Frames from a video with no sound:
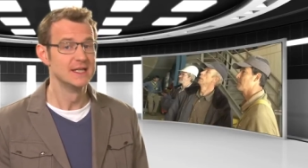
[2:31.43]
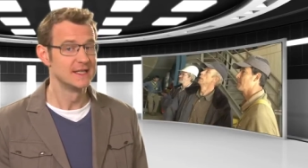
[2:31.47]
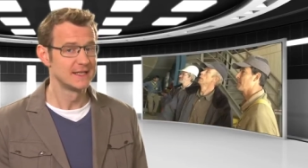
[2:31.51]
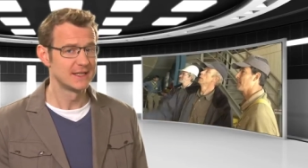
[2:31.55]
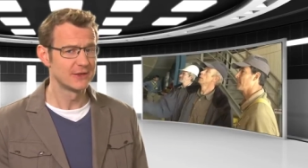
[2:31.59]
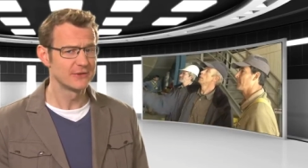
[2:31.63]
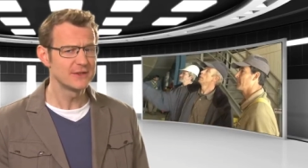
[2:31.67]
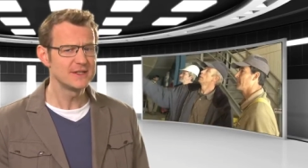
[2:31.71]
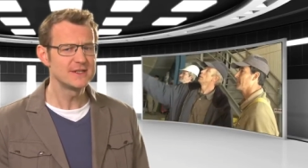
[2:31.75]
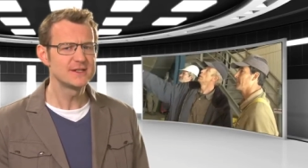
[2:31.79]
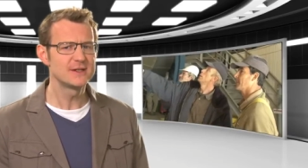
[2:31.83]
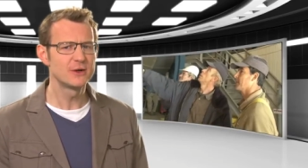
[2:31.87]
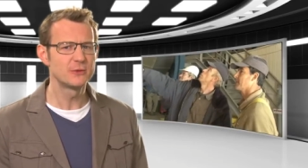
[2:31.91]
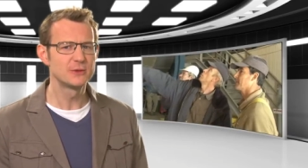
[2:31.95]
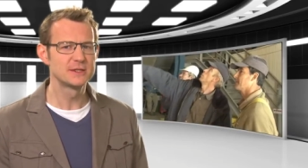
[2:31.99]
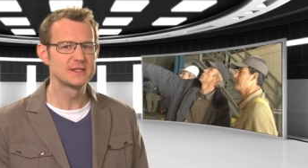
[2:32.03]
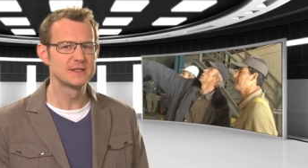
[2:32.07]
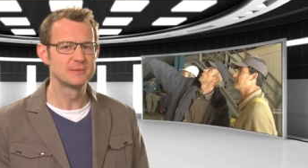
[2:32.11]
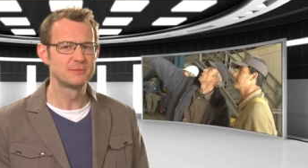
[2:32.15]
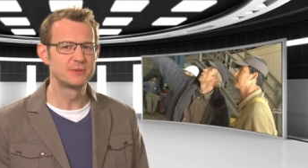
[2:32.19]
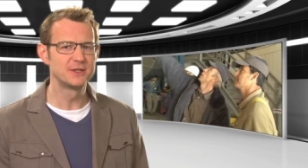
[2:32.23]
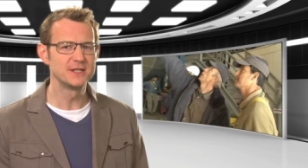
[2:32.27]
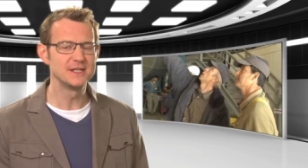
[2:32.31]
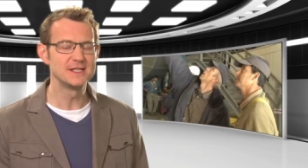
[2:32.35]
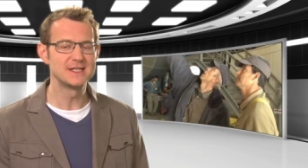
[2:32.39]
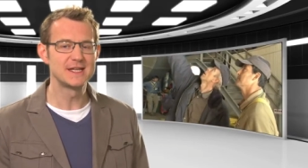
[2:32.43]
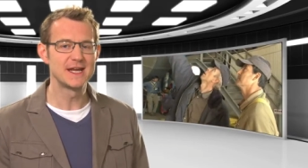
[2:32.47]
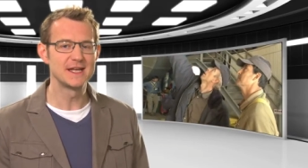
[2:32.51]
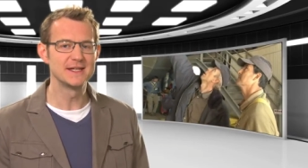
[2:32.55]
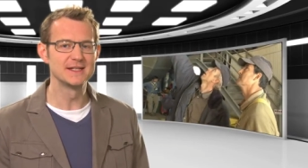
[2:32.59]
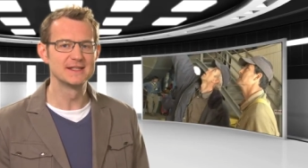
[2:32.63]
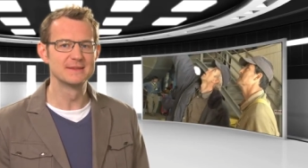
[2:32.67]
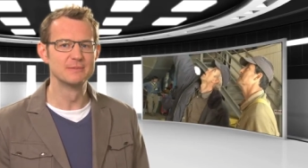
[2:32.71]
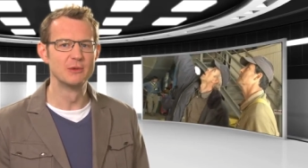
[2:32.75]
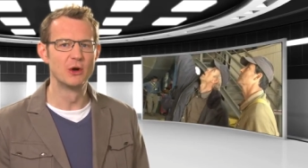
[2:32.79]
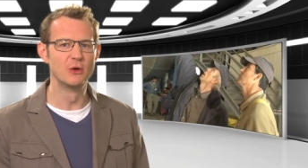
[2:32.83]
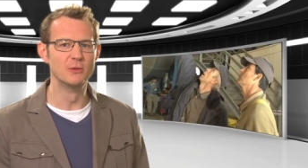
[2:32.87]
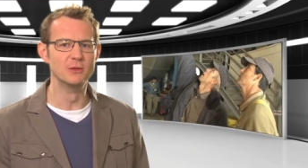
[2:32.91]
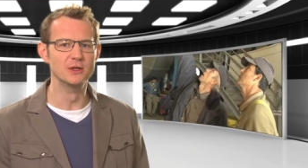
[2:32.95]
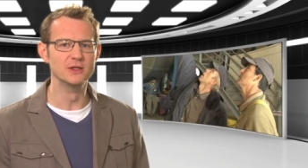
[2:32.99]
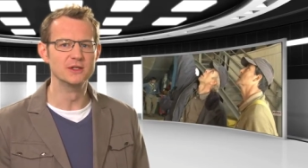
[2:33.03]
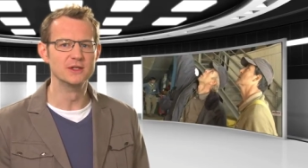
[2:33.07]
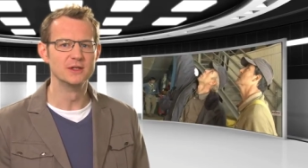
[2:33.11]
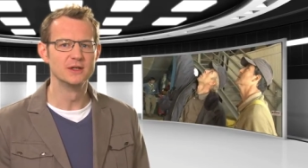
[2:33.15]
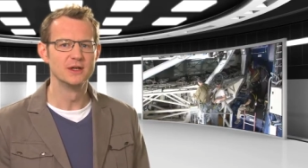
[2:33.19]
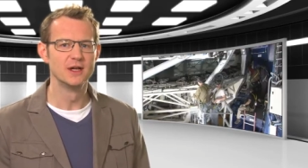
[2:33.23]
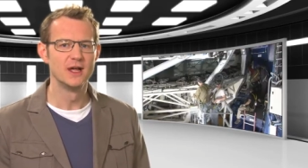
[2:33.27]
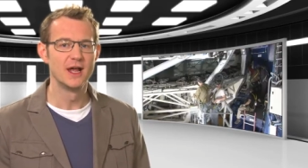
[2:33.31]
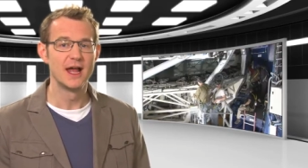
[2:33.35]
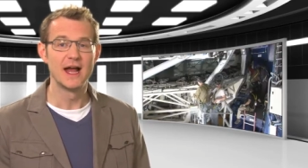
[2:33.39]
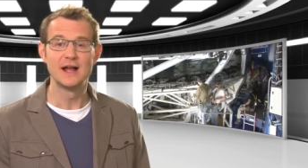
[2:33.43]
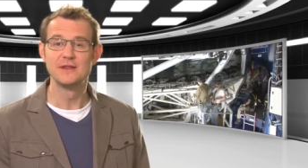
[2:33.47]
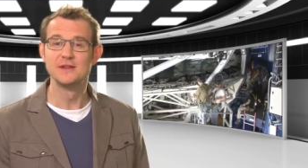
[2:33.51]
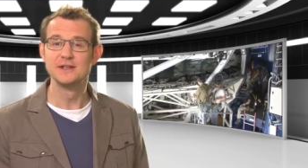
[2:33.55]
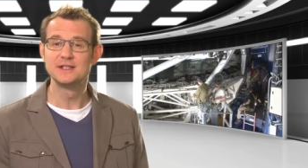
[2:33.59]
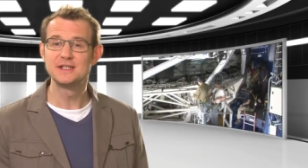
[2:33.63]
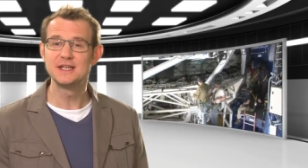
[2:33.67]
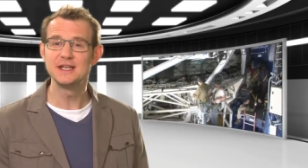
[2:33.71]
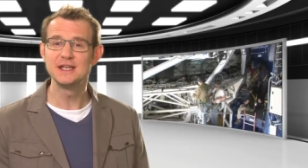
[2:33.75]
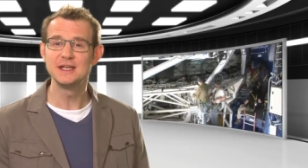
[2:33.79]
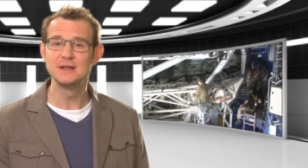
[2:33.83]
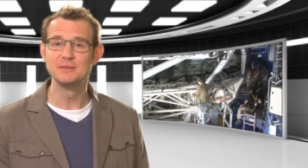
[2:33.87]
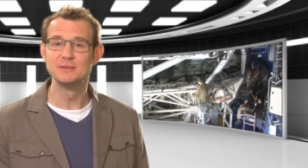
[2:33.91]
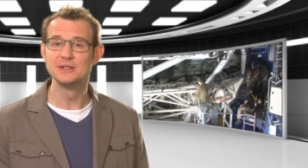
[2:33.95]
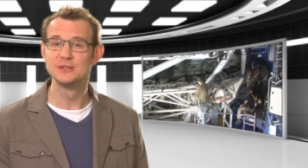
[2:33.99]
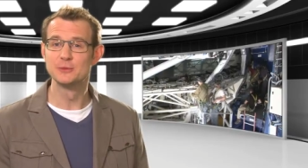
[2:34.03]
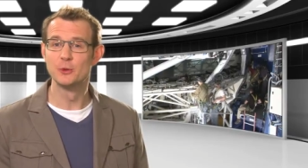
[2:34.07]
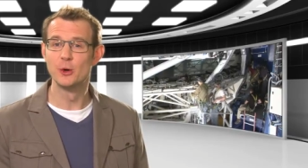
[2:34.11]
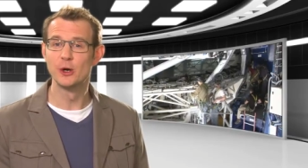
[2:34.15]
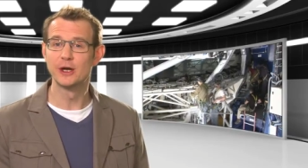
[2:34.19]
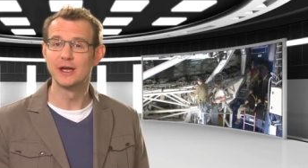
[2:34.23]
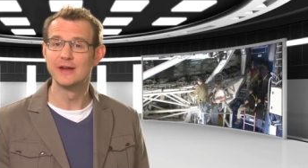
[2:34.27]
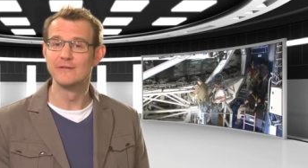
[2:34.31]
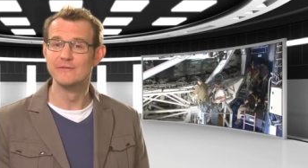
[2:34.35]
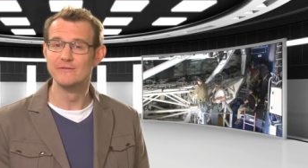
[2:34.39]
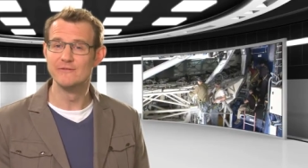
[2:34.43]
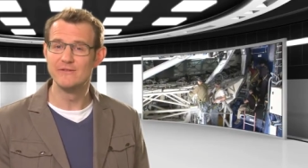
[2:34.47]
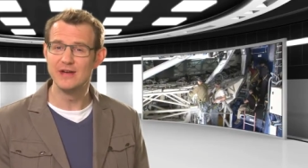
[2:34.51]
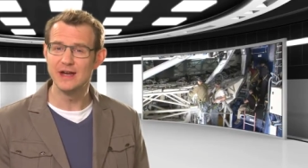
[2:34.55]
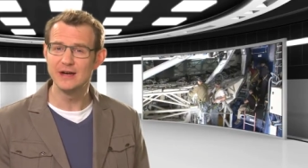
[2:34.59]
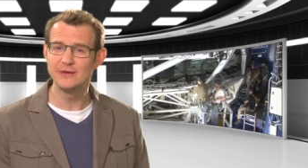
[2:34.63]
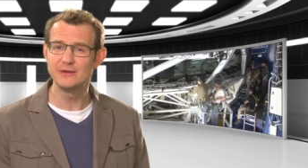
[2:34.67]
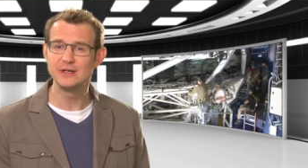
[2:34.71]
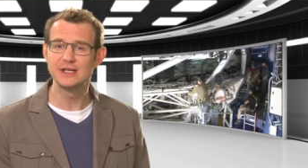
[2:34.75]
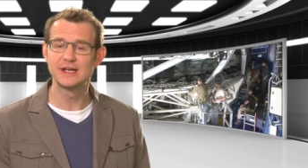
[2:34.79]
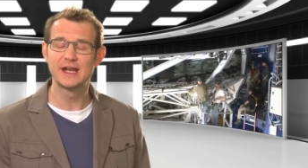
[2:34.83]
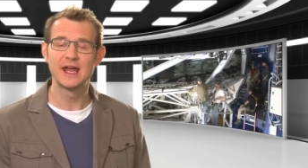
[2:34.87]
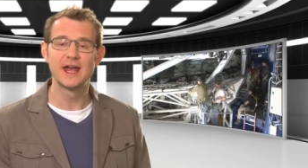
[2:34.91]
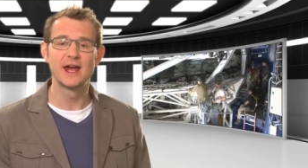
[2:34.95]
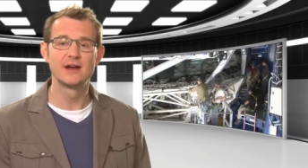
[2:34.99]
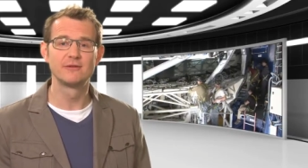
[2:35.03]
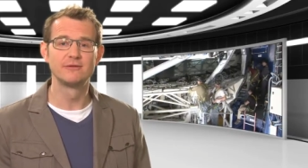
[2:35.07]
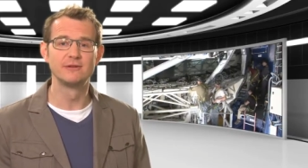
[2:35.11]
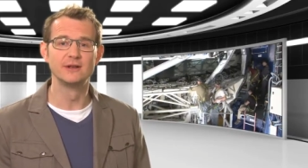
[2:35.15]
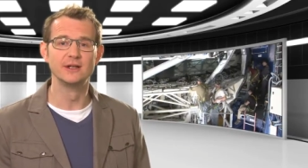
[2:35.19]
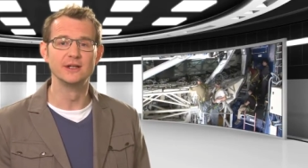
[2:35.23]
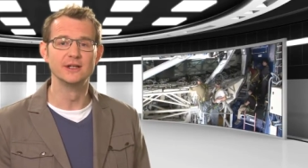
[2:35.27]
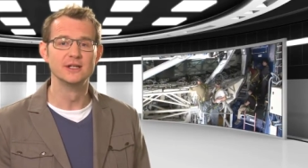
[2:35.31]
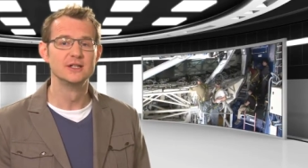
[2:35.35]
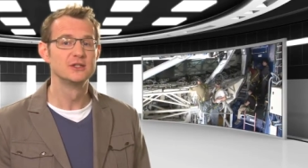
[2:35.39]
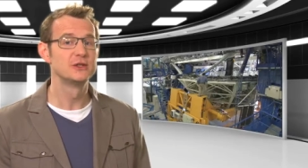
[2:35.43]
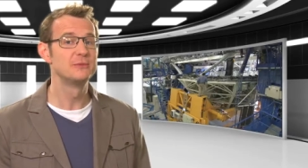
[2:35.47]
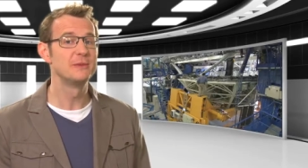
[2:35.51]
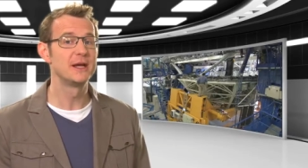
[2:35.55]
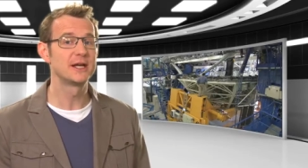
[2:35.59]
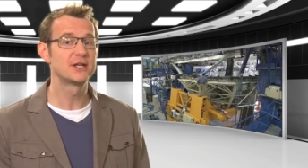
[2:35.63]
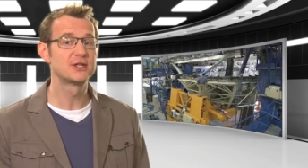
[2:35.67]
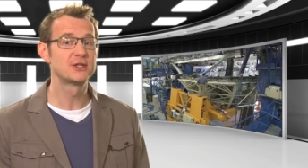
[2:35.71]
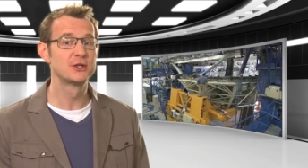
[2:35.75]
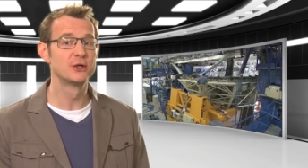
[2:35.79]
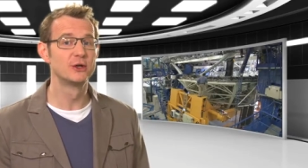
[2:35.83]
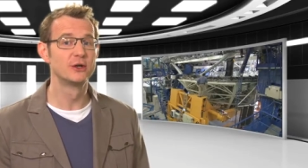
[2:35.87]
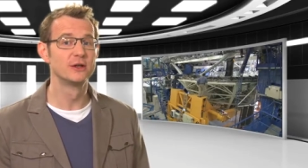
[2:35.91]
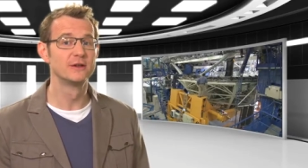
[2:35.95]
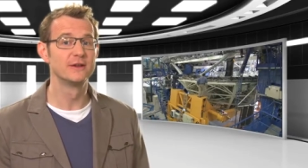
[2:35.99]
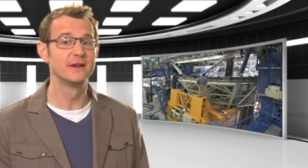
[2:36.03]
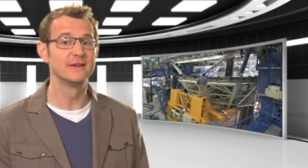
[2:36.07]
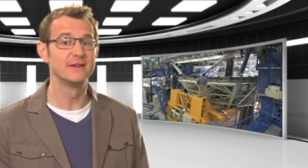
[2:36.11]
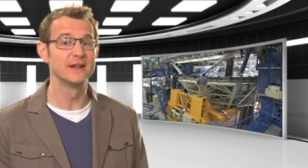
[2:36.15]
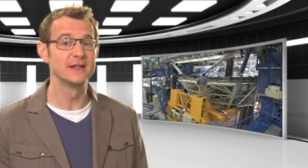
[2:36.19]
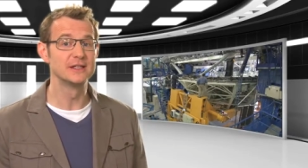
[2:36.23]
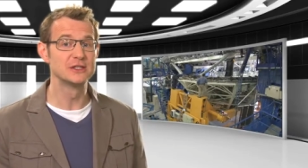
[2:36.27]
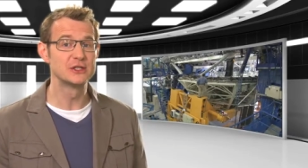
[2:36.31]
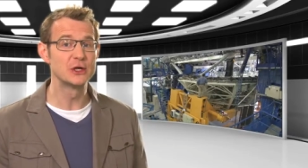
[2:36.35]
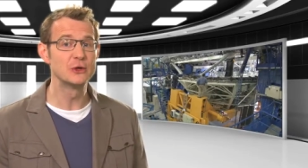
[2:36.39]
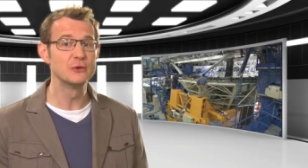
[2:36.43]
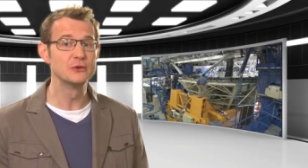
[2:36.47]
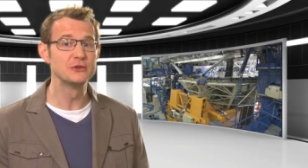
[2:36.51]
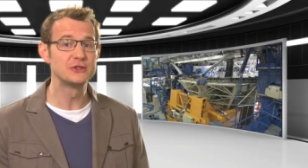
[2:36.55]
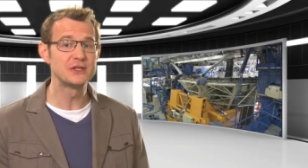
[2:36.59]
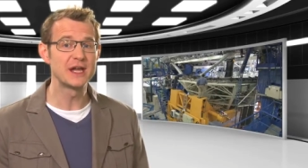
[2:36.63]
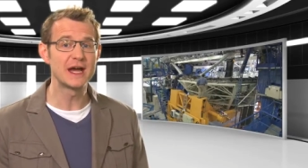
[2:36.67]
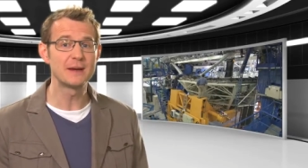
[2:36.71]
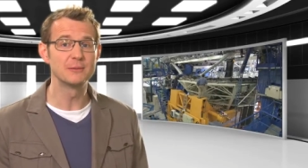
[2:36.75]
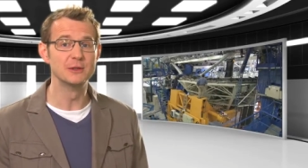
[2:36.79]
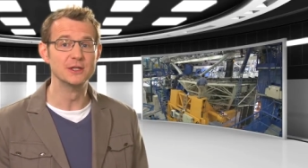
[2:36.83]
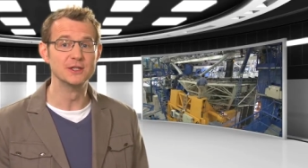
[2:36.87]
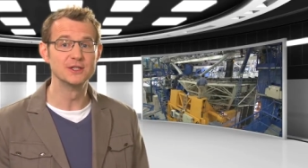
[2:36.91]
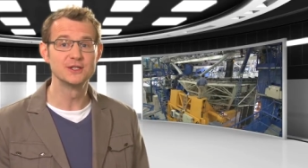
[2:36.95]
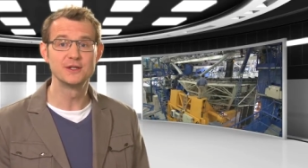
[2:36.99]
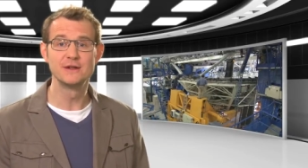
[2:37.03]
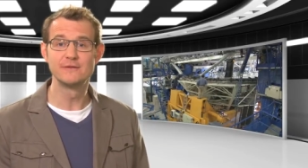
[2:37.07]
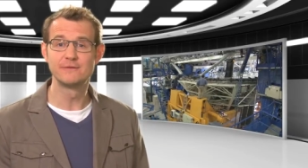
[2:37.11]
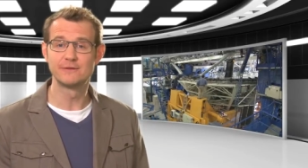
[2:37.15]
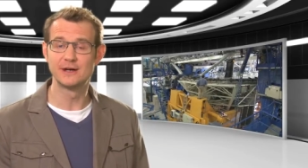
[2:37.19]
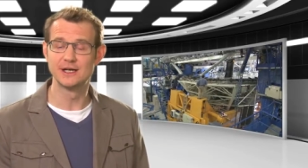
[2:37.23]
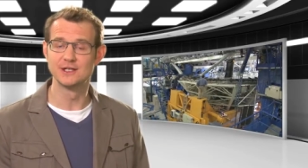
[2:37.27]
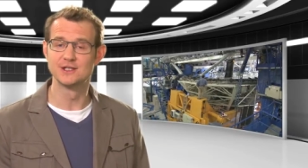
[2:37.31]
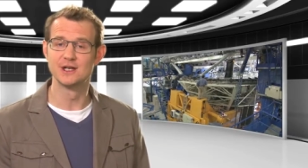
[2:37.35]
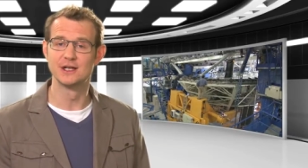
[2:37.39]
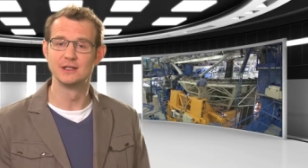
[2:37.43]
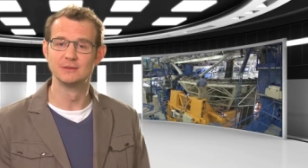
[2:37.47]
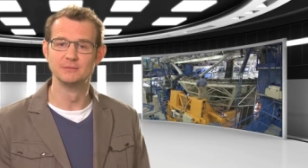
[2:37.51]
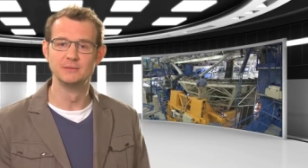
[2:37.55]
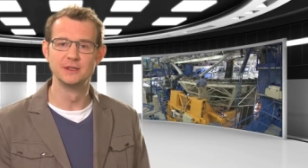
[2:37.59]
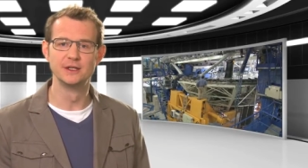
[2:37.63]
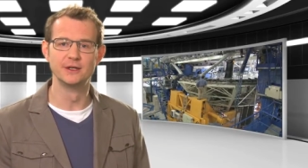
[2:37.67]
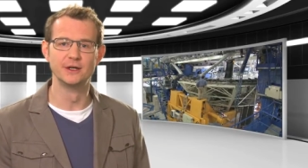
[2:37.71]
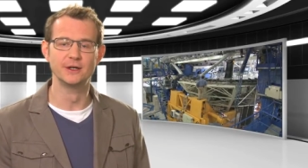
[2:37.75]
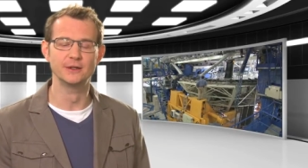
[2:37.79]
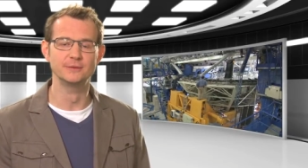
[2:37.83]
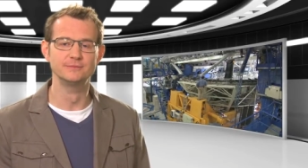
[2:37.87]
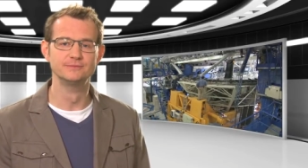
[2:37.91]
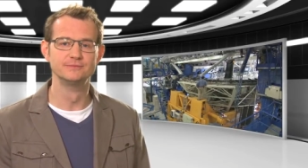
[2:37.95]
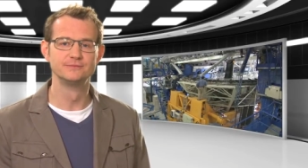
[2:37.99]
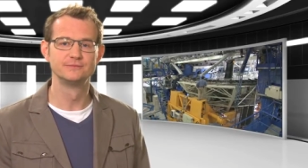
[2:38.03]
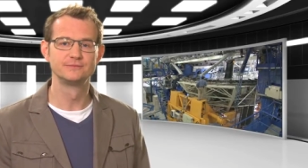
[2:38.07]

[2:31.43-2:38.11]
Now this is always a pretty tense moment, and the team is working very carefully to make sure that they don't damage the fragile mirror.